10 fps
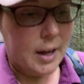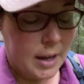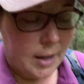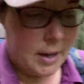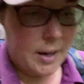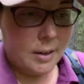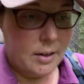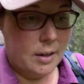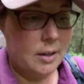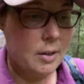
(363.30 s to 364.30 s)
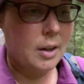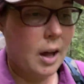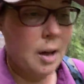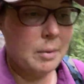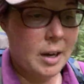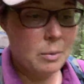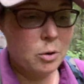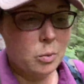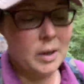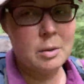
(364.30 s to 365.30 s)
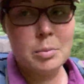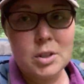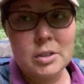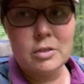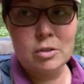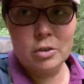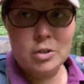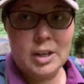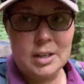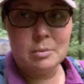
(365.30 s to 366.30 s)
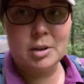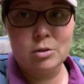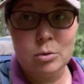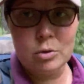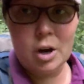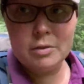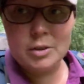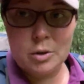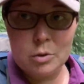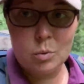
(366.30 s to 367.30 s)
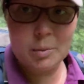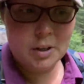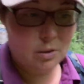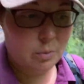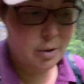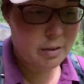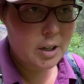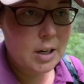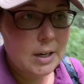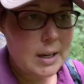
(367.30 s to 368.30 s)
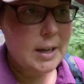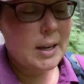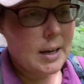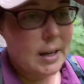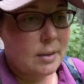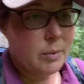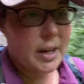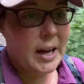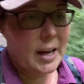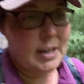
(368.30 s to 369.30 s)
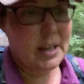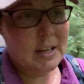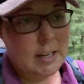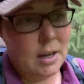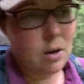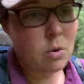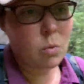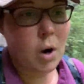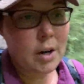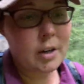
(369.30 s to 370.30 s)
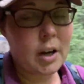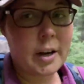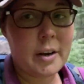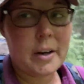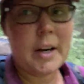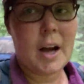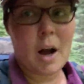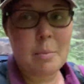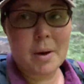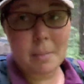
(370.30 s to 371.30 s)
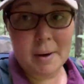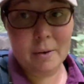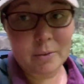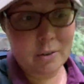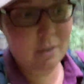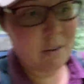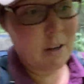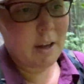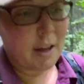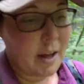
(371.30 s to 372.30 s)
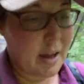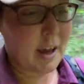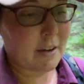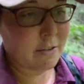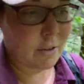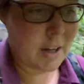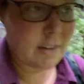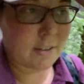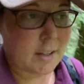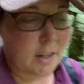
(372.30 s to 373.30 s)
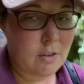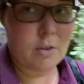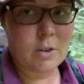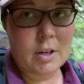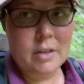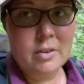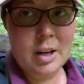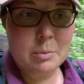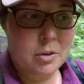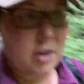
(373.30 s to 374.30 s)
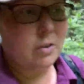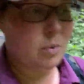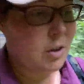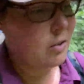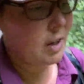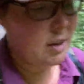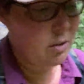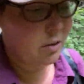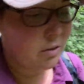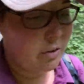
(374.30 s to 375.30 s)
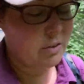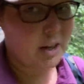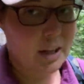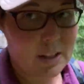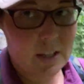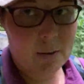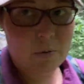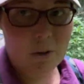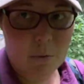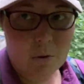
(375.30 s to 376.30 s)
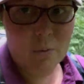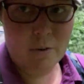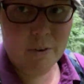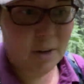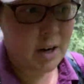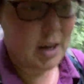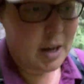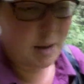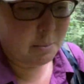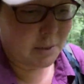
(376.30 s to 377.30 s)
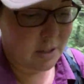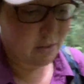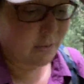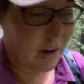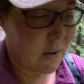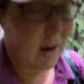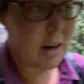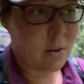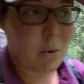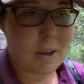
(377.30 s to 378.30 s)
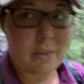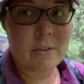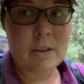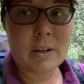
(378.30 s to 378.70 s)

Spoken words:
and I was sweating bullets just taking my shoes off to go swimming in the river. And we had a water carry up a mountain after that to get to the next campsite, so we decided just to stay at the campsite with the river because of how hot it was.